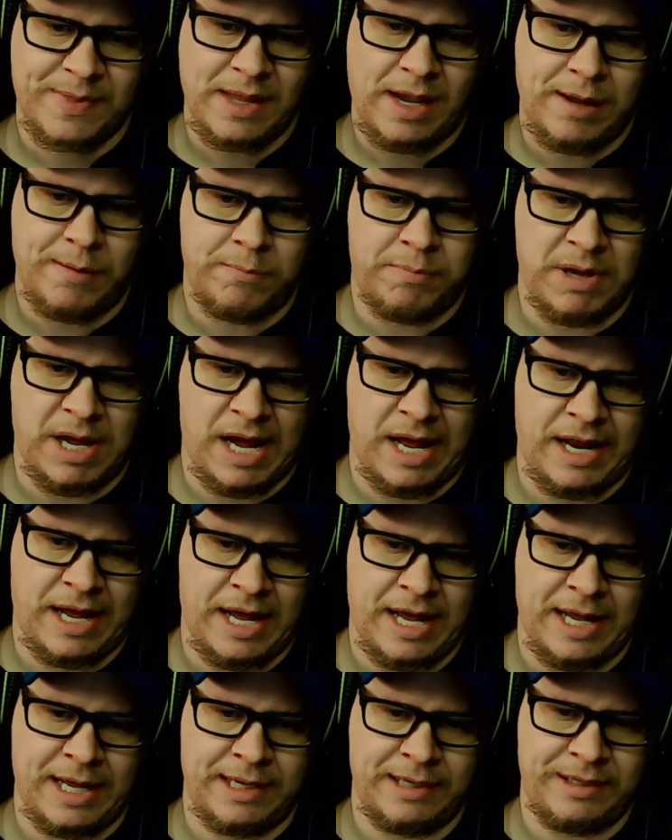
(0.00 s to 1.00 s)

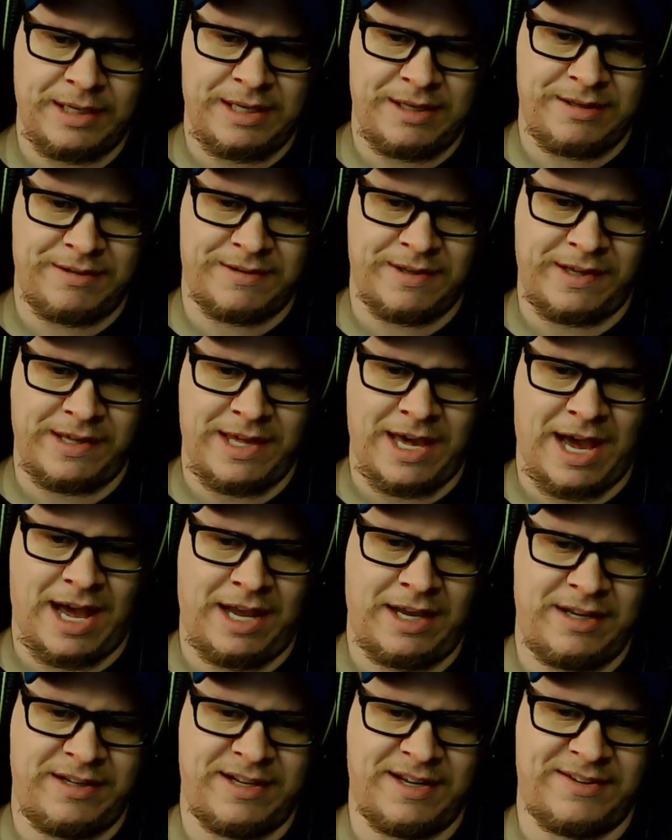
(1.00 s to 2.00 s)
But
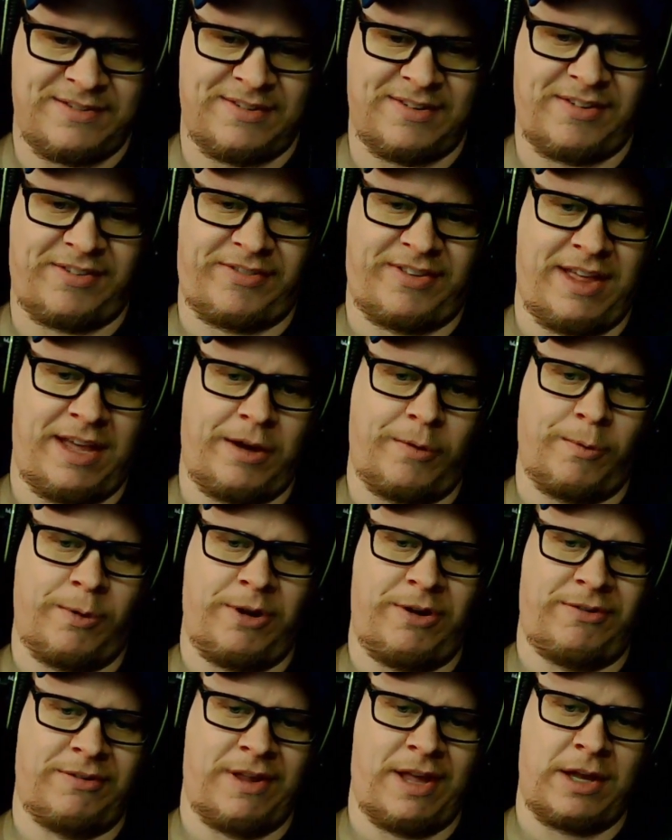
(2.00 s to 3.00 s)
he does this thing where
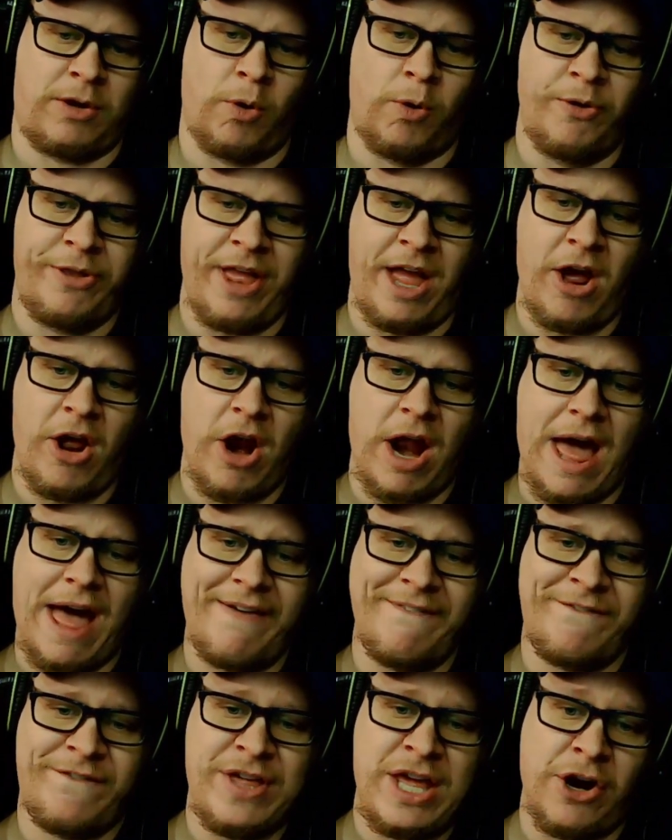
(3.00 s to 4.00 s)
he's like, Ordera
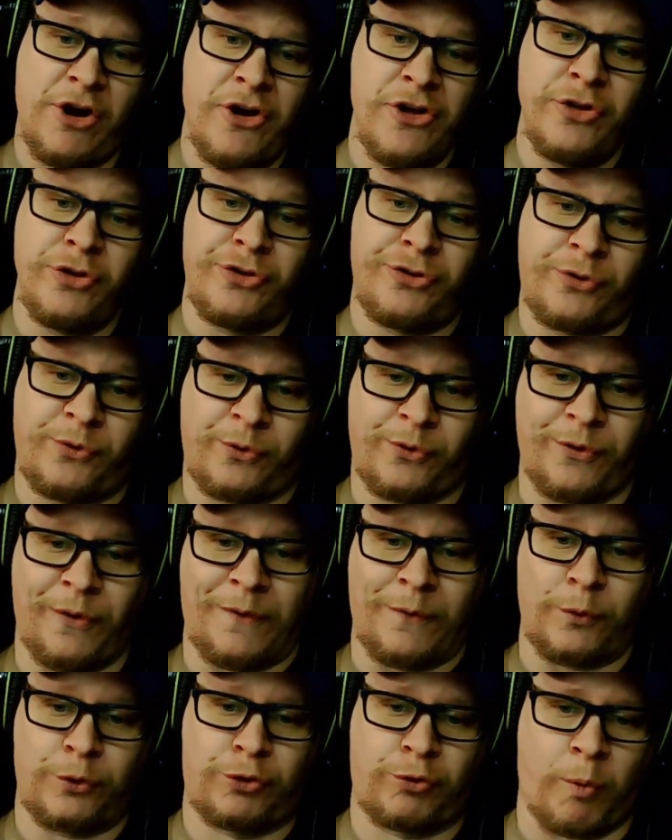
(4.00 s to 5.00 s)
werden
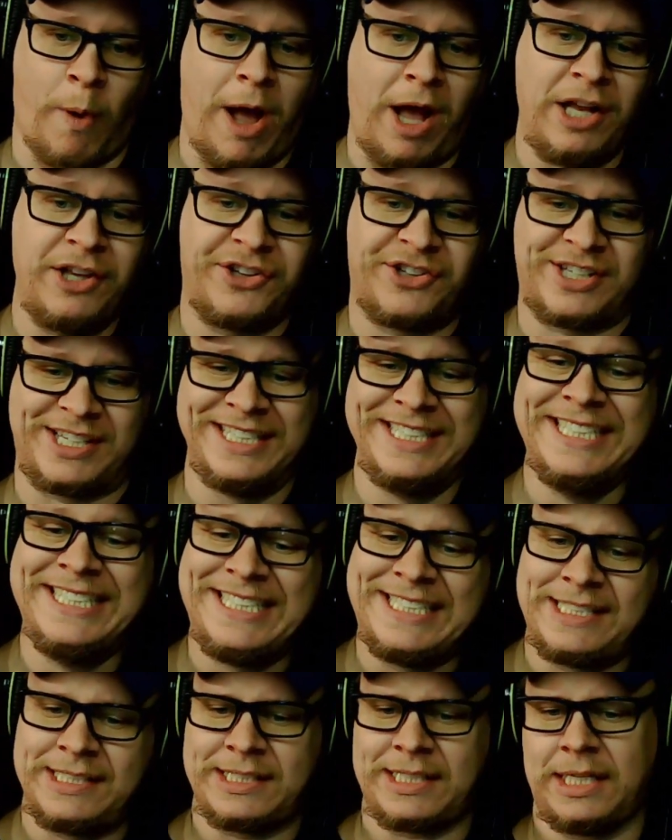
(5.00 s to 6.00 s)

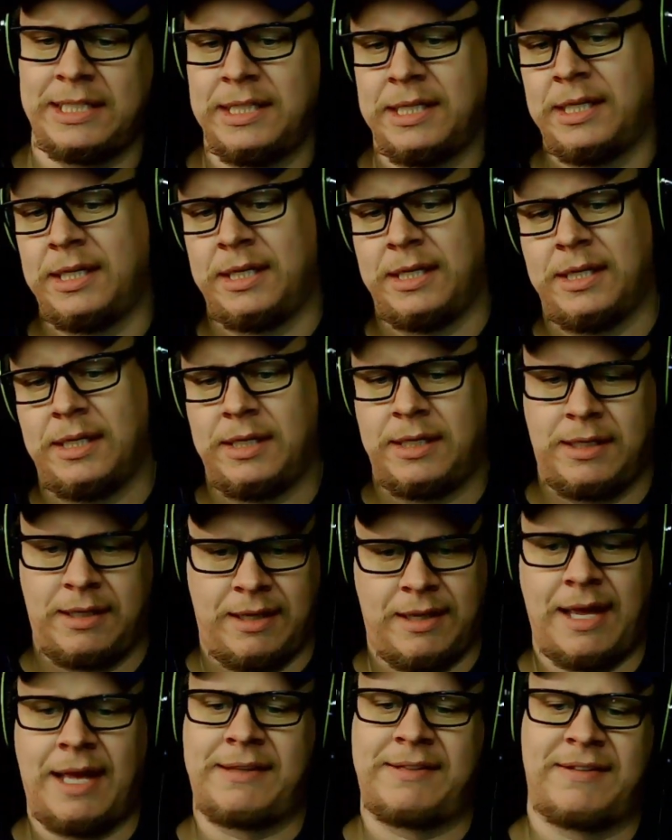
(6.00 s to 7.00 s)
Swanskis.
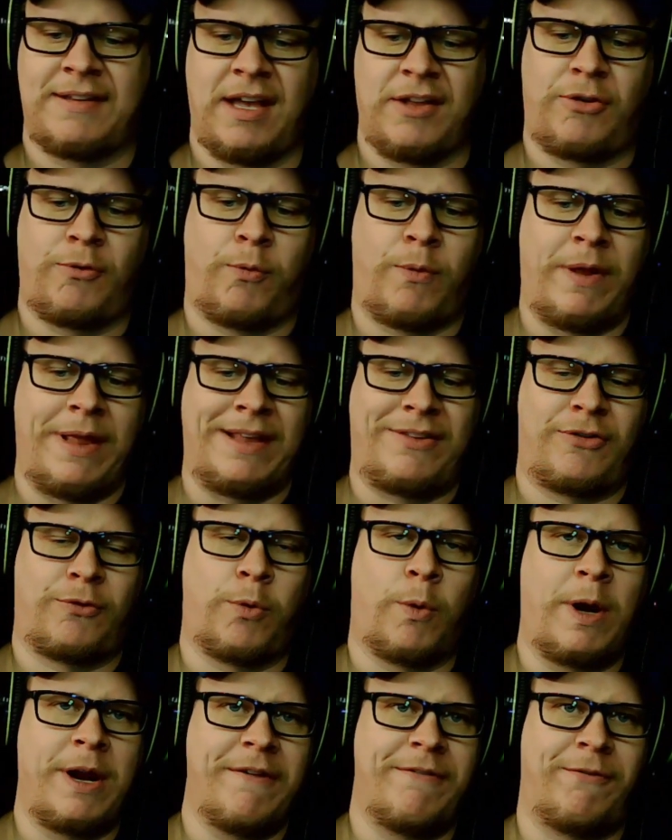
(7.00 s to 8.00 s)
That's
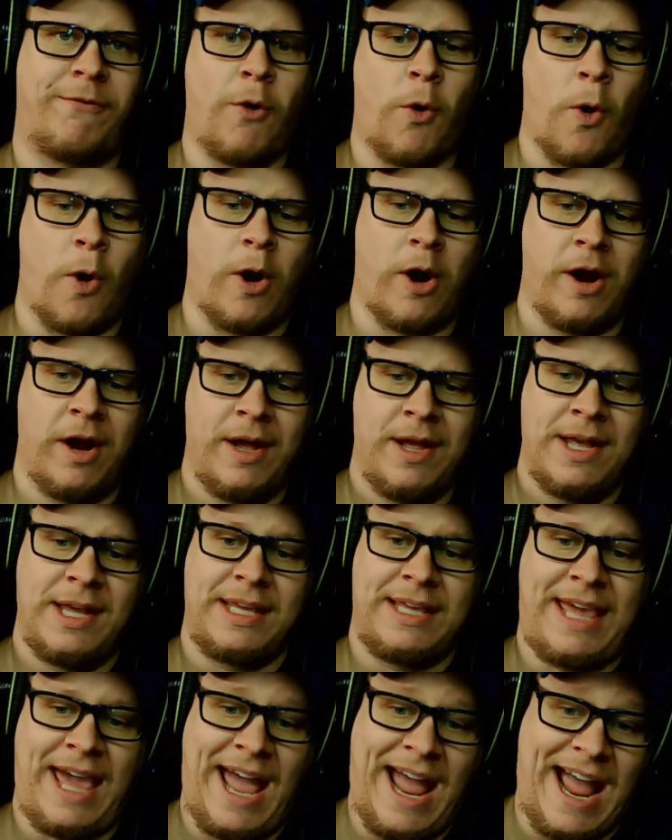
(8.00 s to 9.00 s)
24.
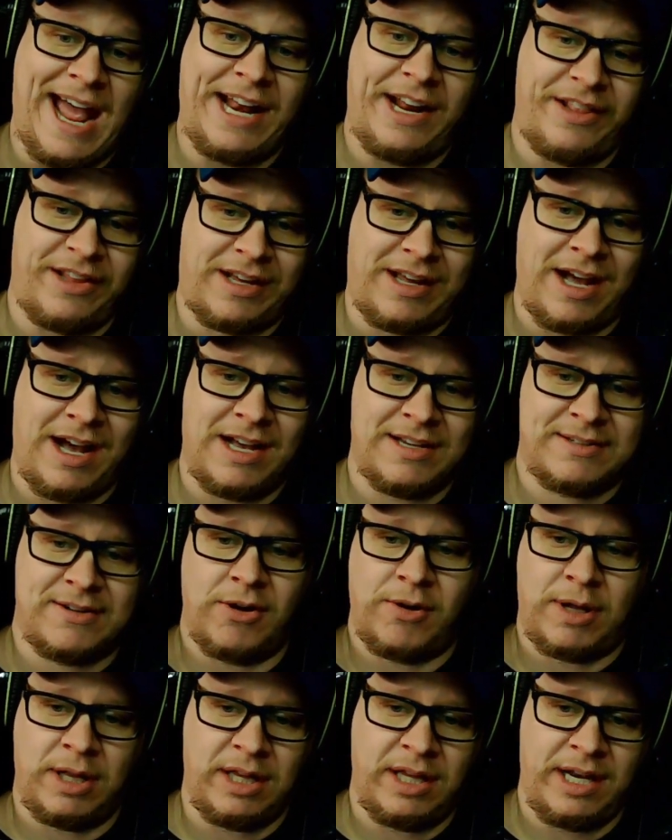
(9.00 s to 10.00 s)
Can in the Costco
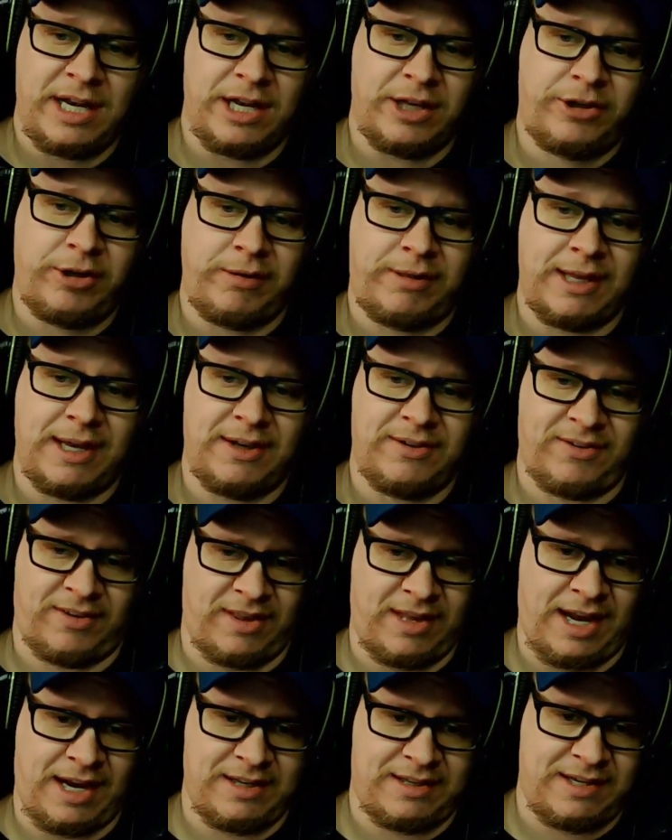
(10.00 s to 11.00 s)
Kalea
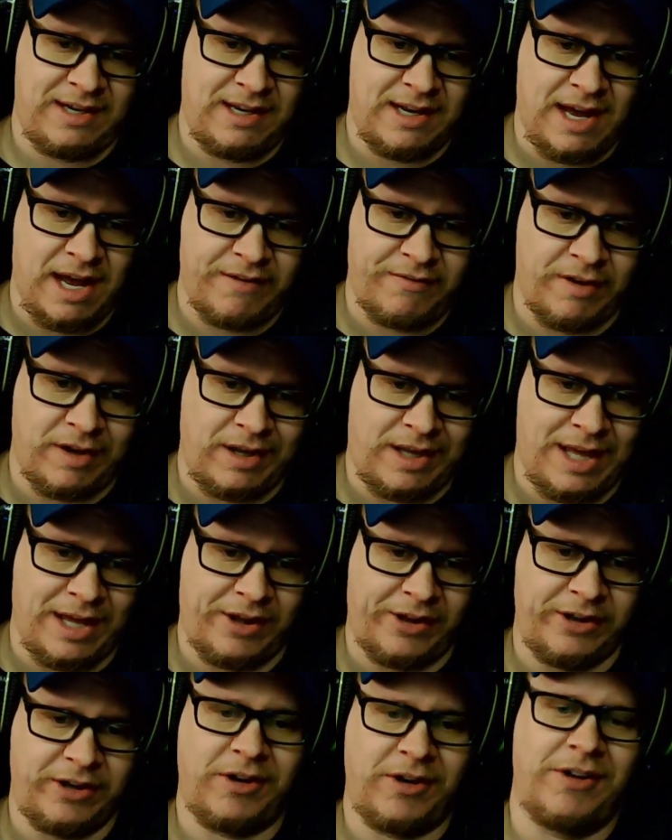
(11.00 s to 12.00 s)
2019 Advent
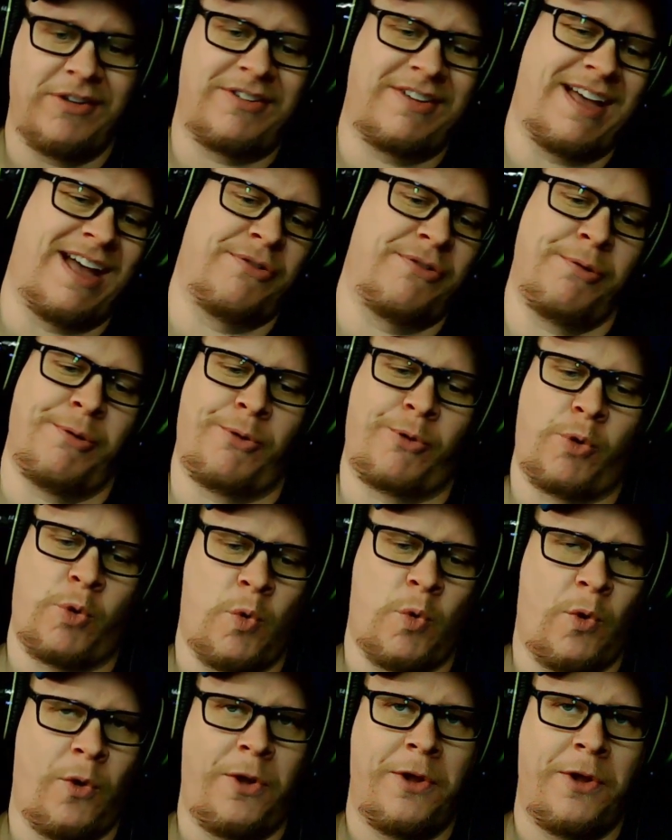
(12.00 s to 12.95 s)
Calendar. This guy's real cool.